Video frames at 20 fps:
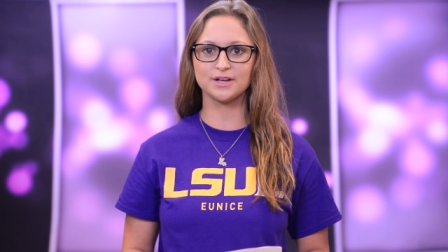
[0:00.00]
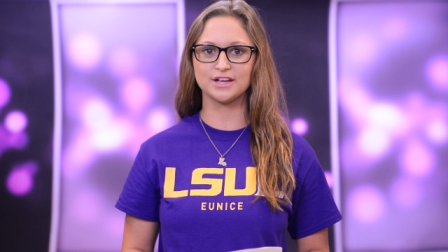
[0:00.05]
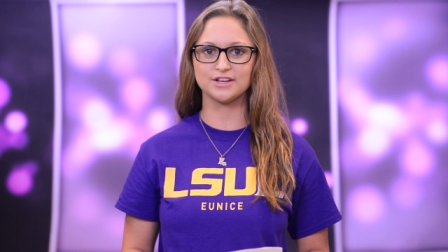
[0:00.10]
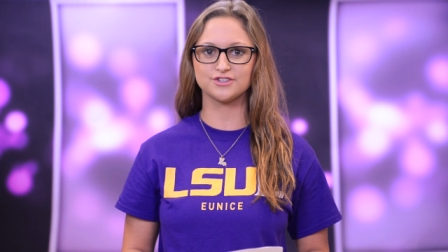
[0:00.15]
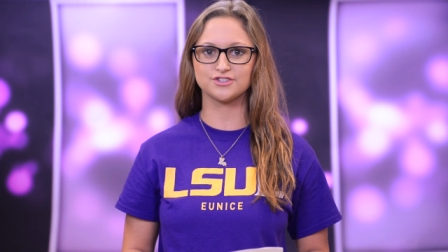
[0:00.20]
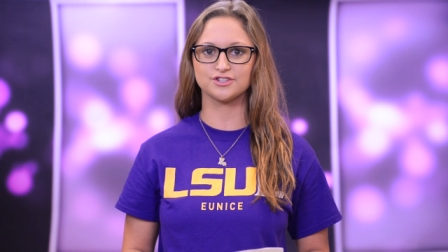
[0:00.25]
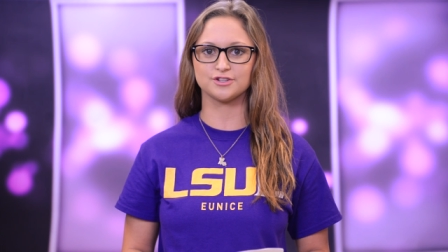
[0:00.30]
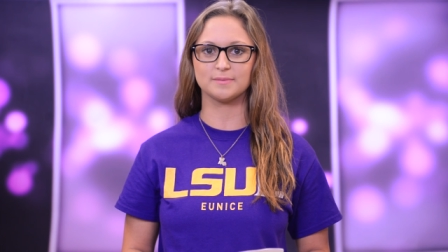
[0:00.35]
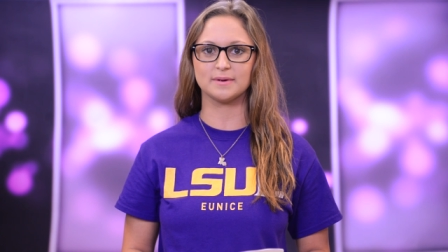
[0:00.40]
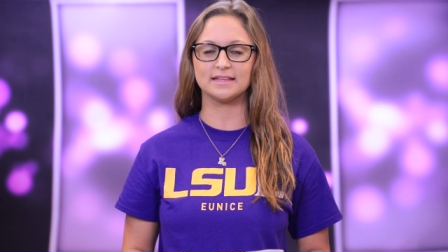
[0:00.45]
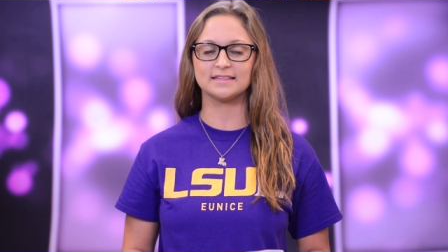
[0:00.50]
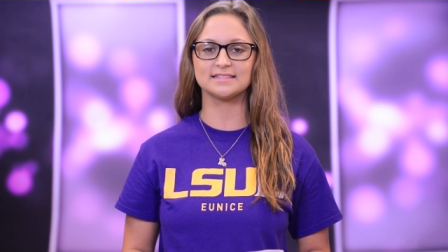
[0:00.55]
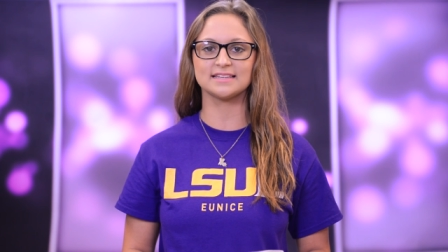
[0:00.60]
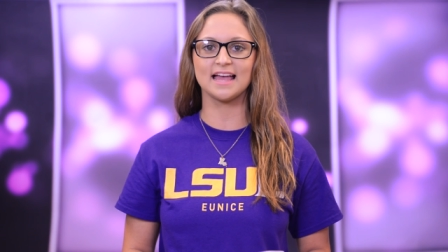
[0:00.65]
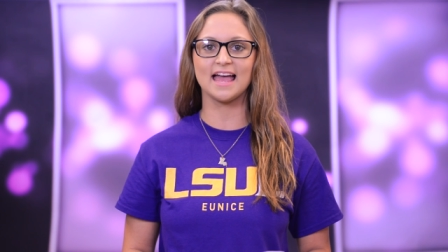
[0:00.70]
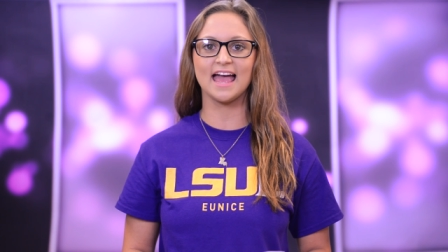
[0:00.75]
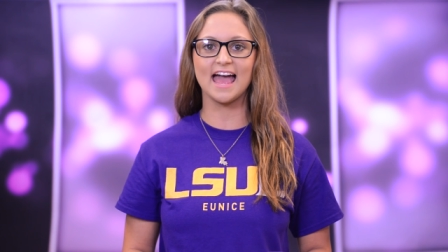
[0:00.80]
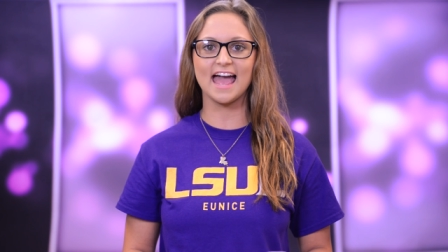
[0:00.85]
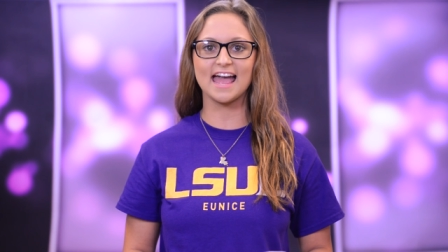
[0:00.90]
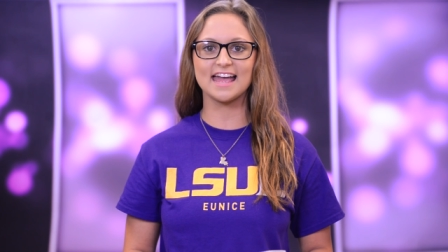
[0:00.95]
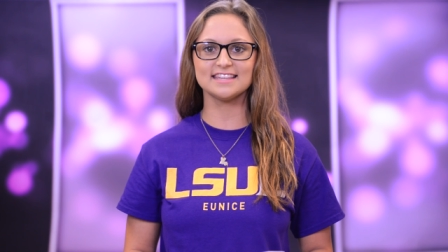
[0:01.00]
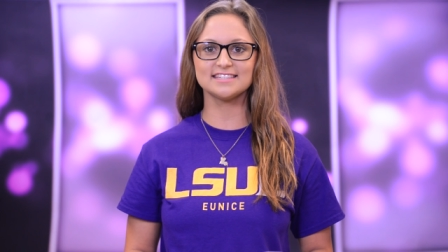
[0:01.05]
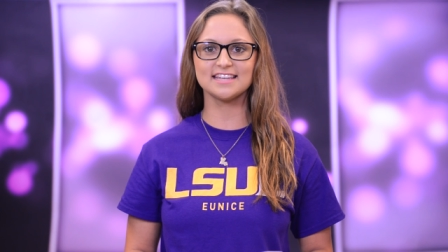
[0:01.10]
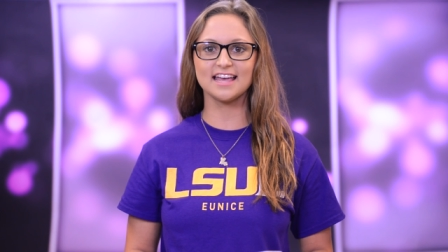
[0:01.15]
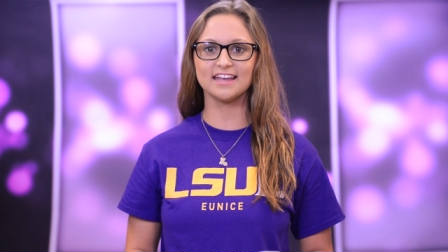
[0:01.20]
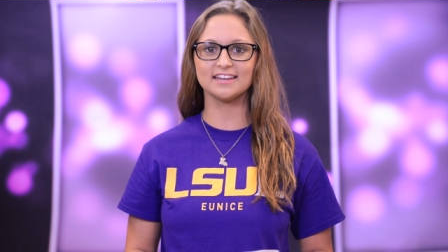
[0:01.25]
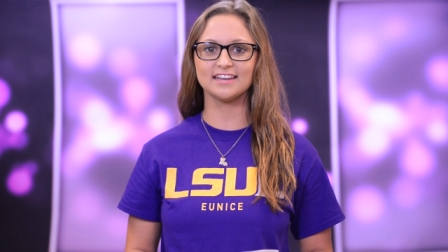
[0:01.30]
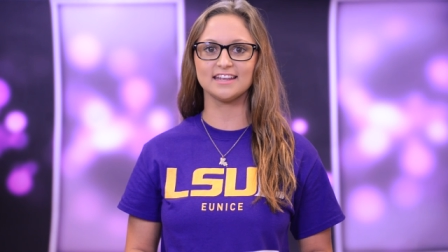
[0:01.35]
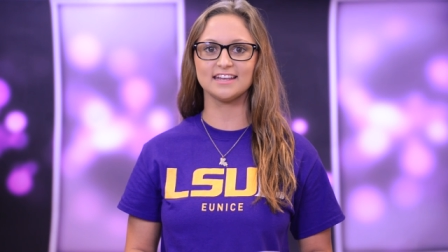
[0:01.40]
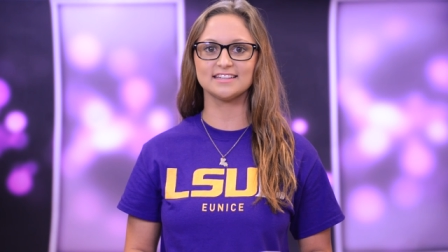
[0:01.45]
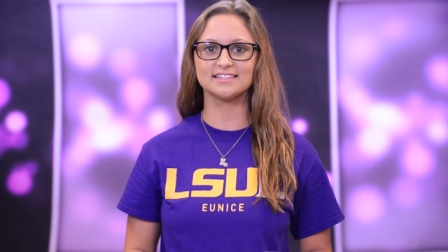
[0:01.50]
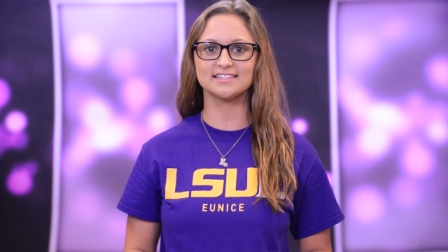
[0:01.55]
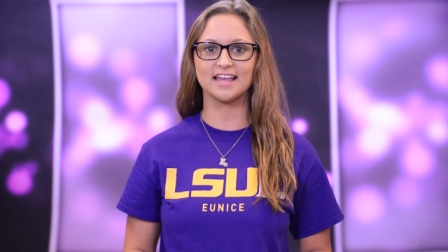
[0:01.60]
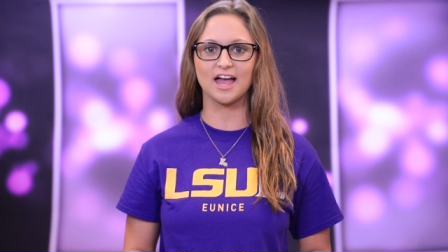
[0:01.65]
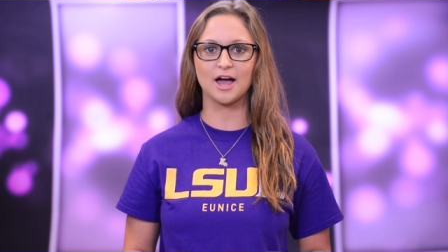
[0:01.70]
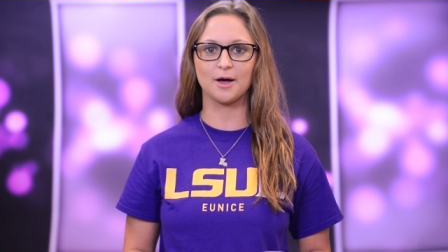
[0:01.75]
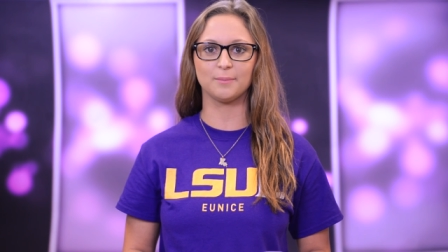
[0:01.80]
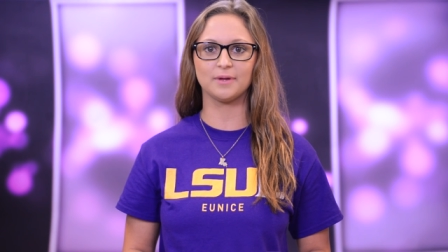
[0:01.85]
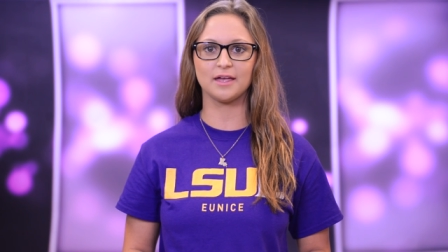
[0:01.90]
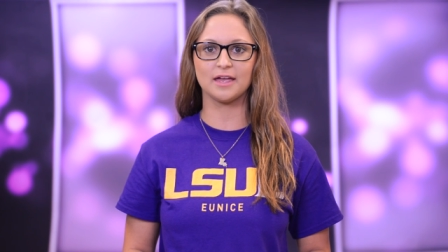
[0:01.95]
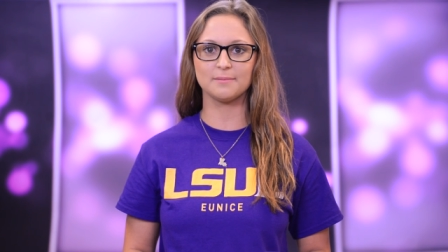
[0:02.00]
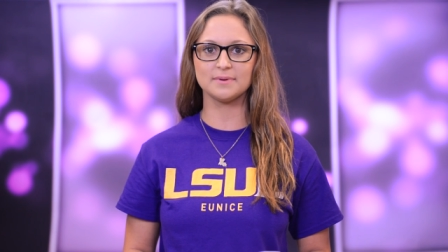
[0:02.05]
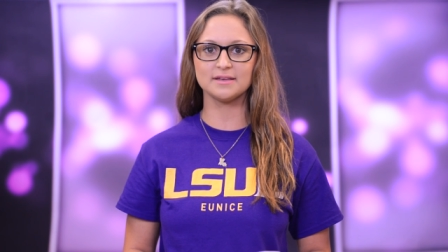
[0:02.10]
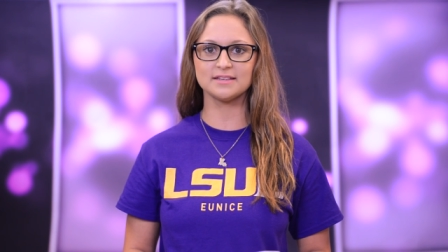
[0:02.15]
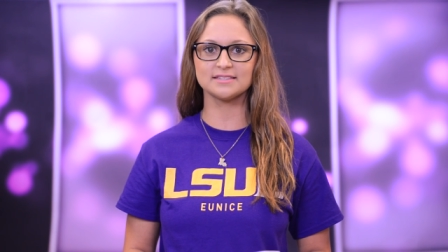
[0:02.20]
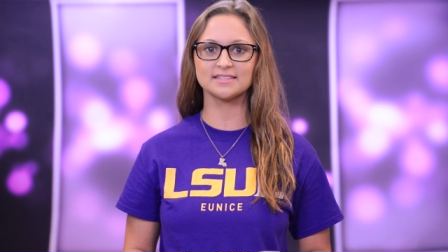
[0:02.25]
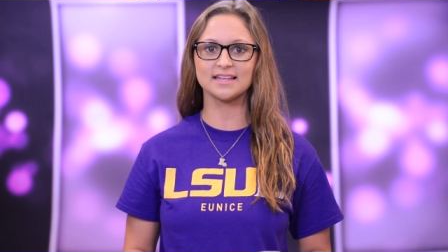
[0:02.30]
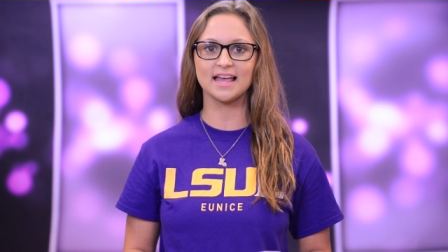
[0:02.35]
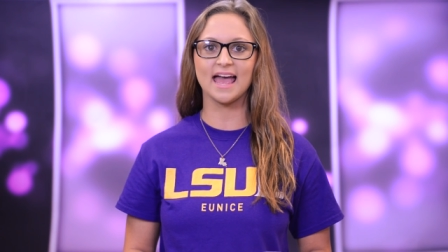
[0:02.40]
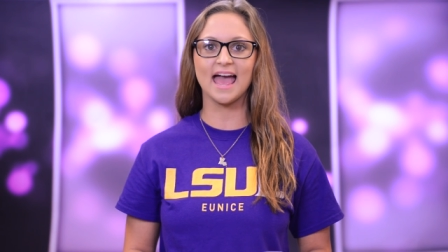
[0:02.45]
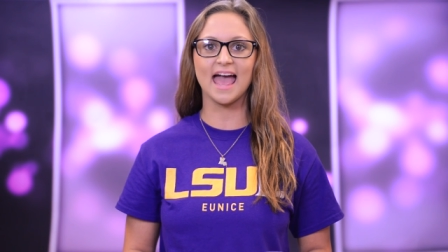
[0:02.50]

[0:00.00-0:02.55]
instruments and techniques to help chemists